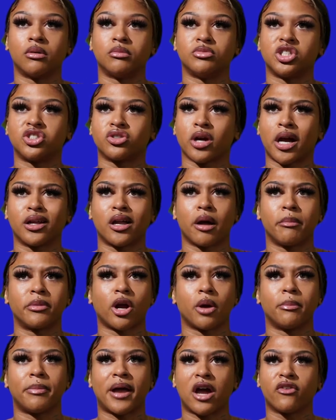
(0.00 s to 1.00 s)
she tried to come in
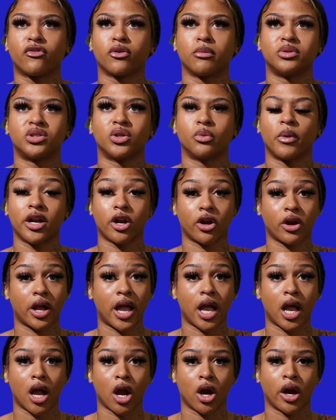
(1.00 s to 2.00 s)
our bathroom to wet her
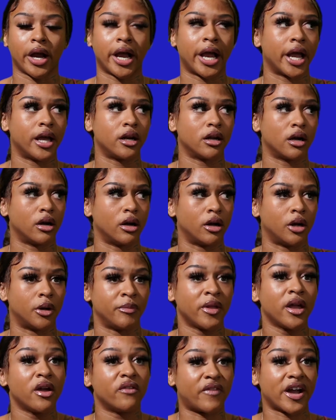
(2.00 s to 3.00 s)
hair, and
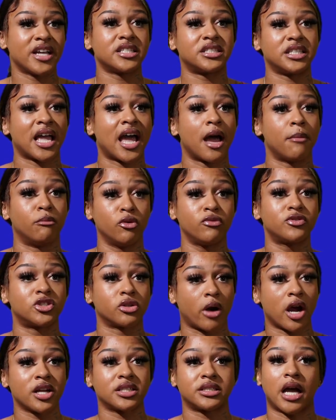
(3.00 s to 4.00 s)
Feisty had moved to
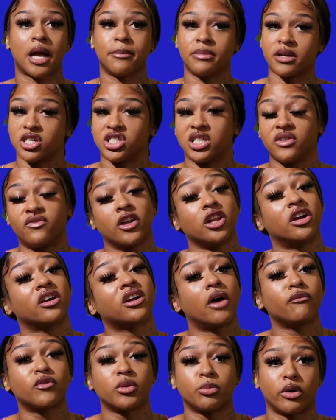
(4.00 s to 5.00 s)
our side because she felt
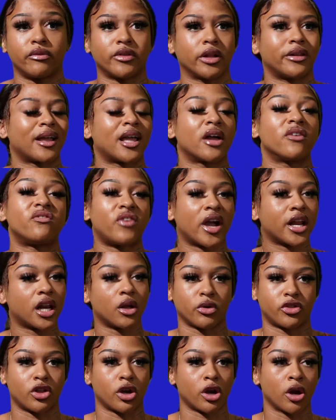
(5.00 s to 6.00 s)
uncomfortable up there. They kept fighting
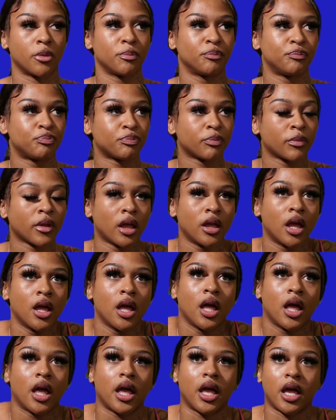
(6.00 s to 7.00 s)
with her.
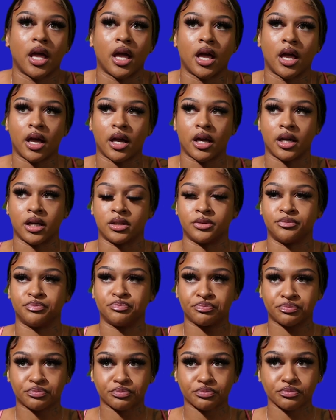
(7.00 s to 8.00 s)

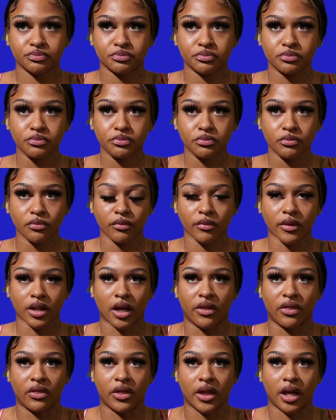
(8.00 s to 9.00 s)
And
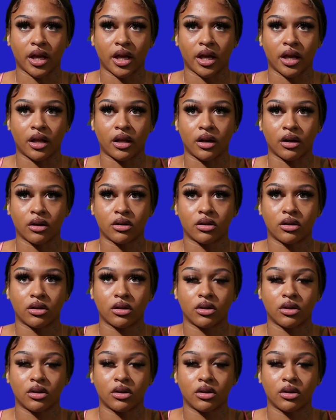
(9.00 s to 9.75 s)
then,